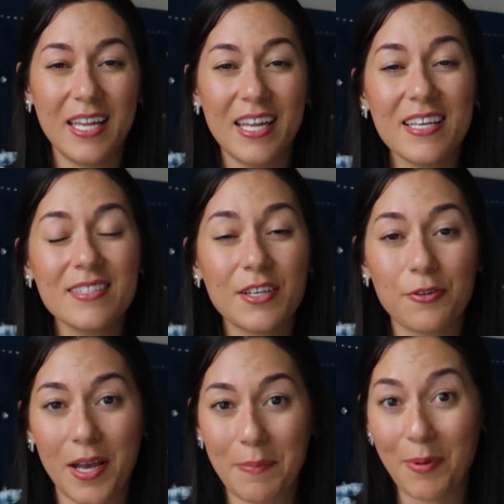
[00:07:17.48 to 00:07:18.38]
It is a
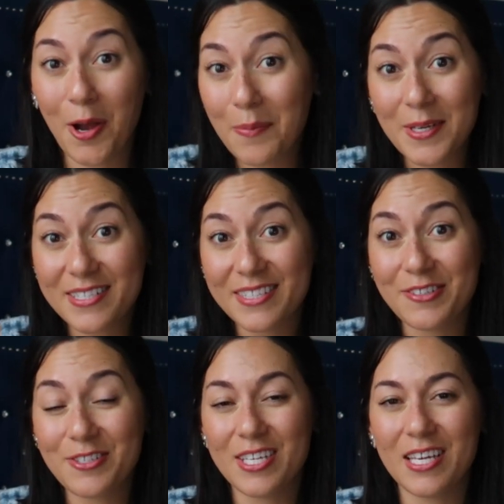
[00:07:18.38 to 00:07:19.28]
great permanent
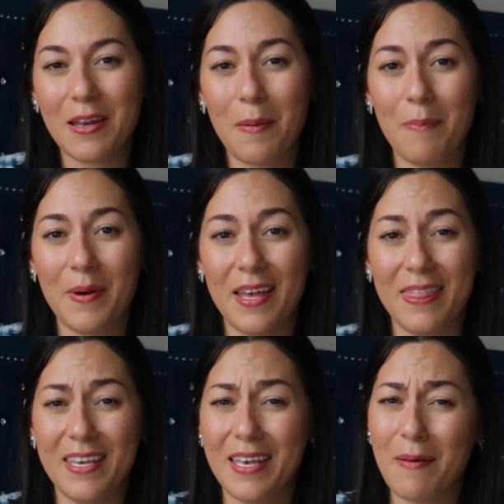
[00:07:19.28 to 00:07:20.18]
solution,
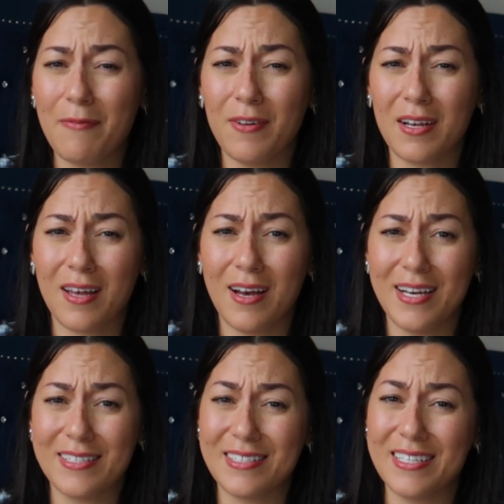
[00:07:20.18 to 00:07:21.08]
but the upfront
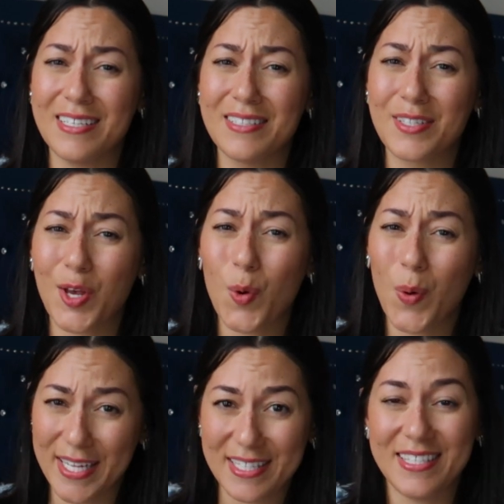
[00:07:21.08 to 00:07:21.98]
cost is
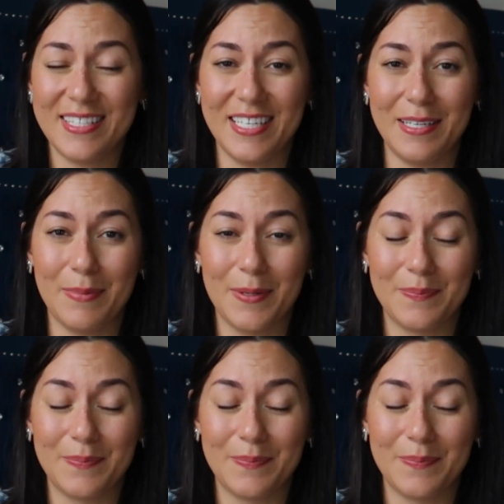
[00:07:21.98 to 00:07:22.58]
quite steep.